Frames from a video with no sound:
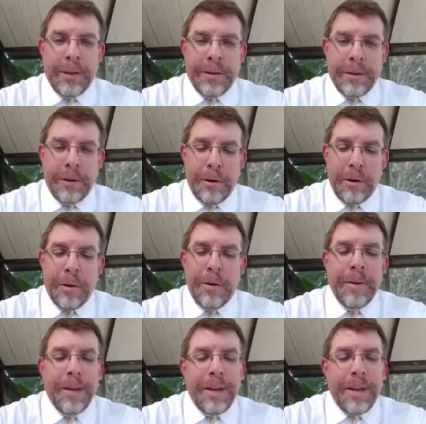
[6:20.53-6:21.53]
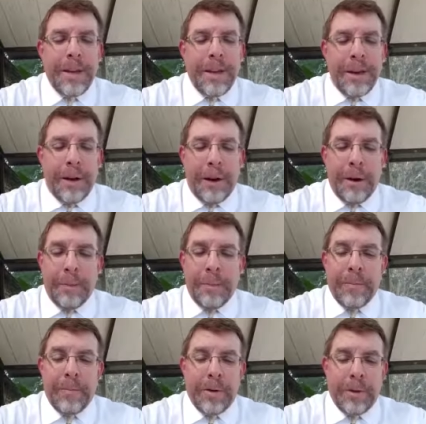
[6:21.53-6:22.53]
So.
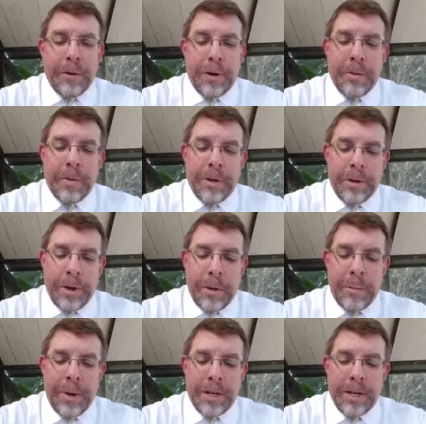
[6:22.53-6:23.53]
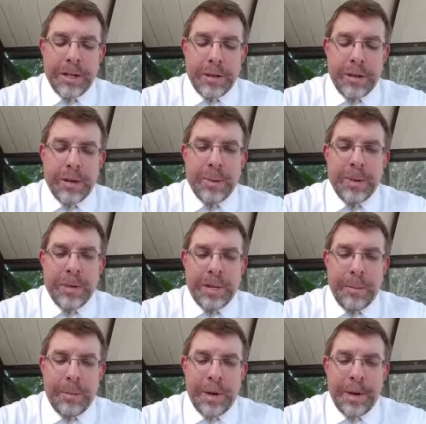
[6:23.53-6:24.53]
Um, so don't don't be a discouragement to
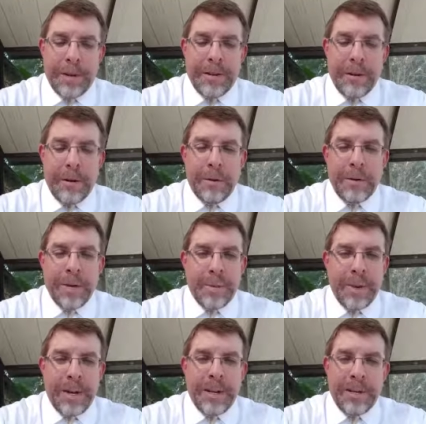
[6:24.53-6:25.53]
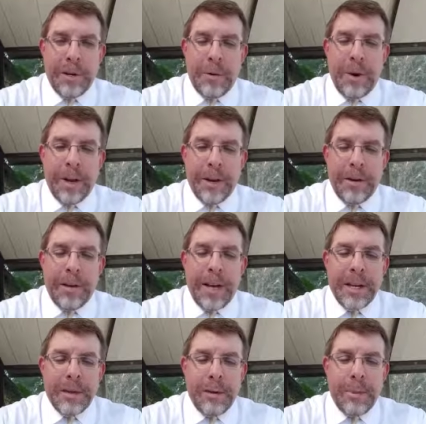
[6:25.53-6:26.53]
somebody. So just because you don't want to go to
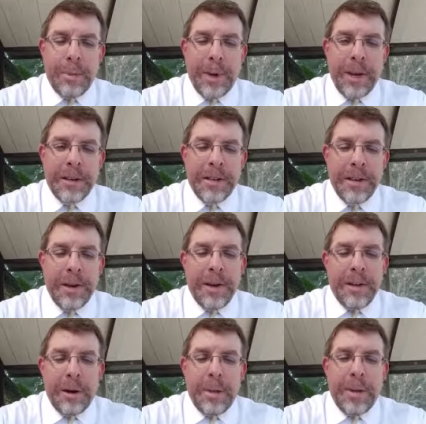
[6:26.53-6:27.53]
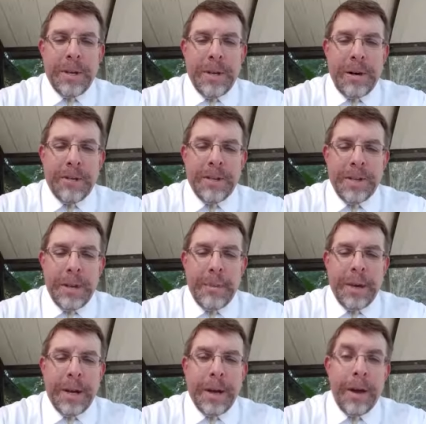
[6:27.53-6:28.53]
that certain place, don't be telling
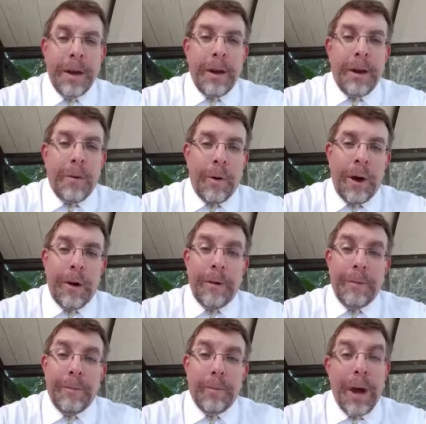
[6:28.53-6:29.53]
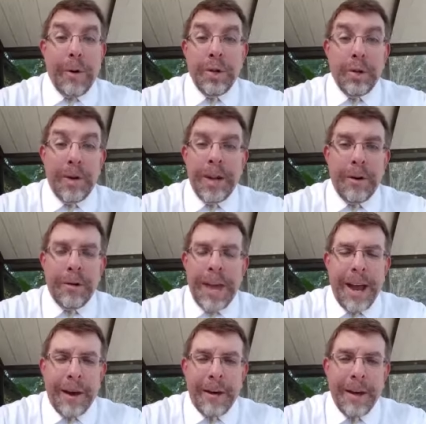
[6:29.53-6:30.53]
somebody, well, why would you want to go
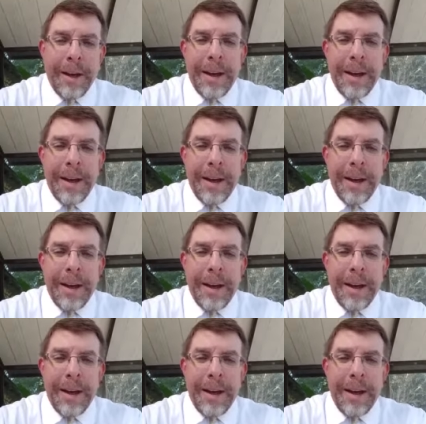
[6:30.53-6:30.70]
there?